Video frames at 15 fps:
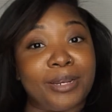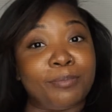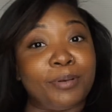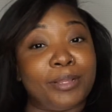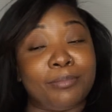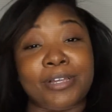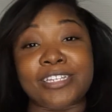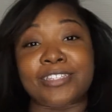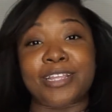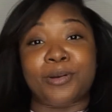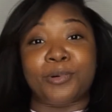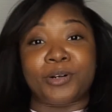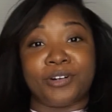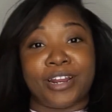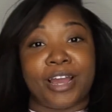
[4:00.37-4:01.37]
and place that
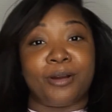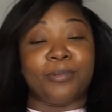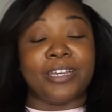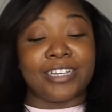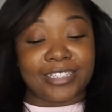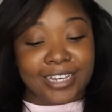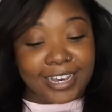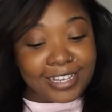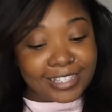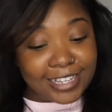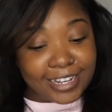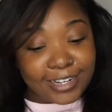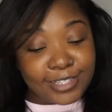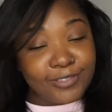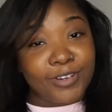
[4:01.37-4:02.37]
order now because, like I
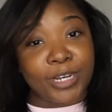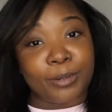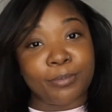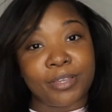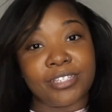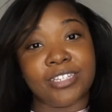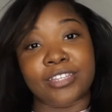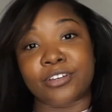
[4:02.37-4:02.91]
said, it's very busy.